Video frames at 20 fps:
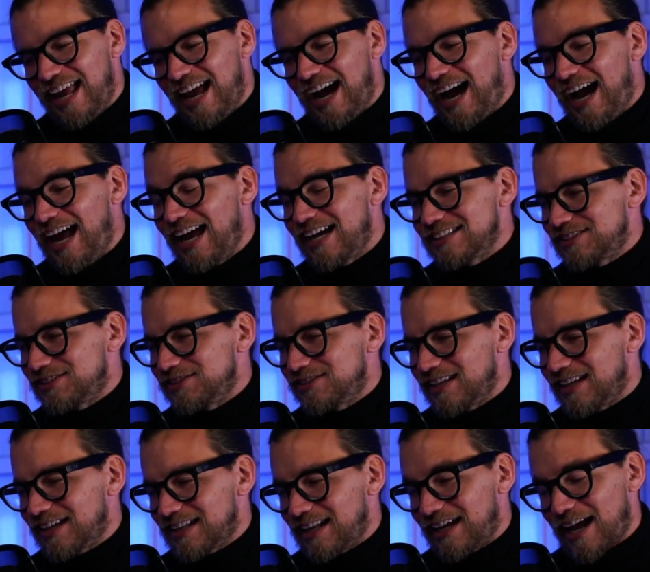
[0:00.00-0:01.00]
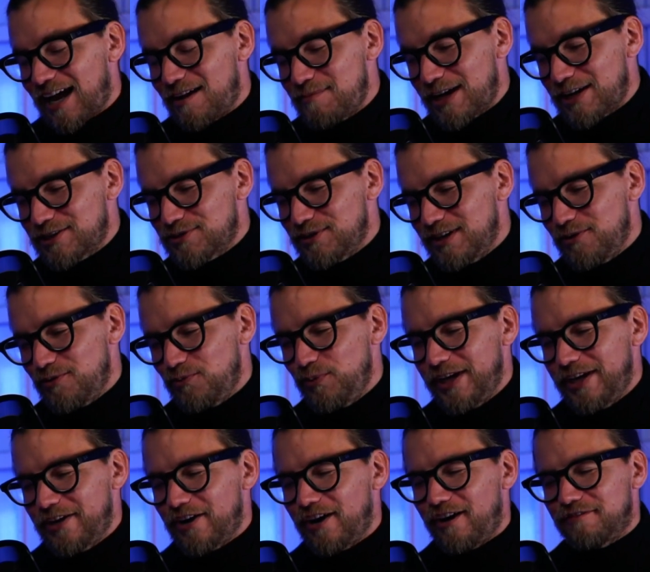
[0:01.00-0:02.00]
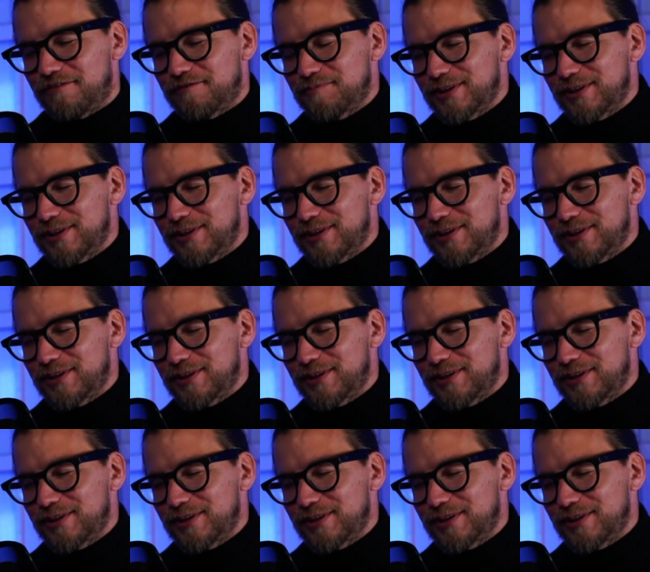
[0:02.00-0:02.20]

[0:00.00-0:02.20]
I had to take like I'm actually a week off